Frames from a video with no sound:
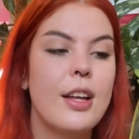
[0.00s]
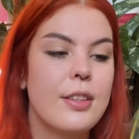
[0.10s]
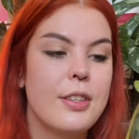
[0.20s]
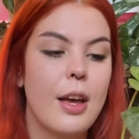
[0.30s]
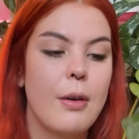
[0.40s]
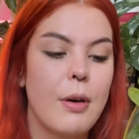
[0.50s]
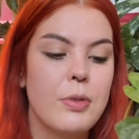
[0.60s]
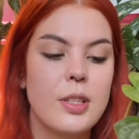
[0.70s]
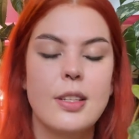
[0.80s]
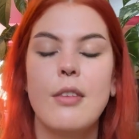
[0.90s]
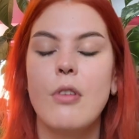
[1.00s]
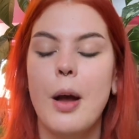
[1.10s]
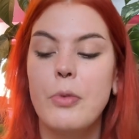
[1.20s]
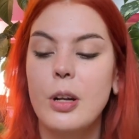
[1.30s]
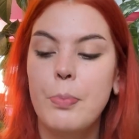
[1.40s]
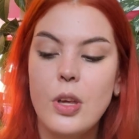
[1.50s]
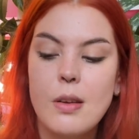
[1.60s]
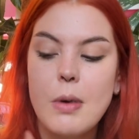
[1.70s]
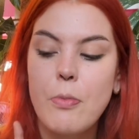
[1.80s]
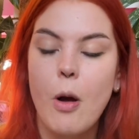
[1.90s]
So I was just like, right, I'm going to put you
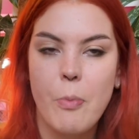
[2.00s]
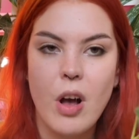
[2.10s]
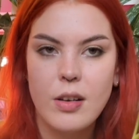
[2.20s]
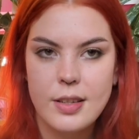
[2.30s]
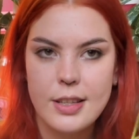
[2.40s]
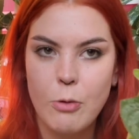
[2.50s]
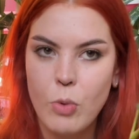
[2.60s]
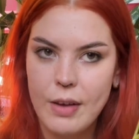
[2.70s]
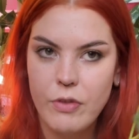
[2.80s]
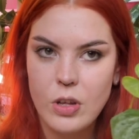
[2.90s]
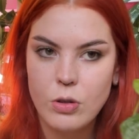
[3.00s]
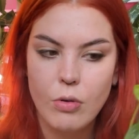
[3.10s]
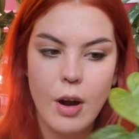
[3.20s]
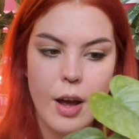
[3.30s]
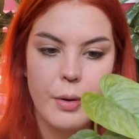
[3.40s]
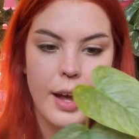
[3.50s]
in my prop box and wait for you to grow.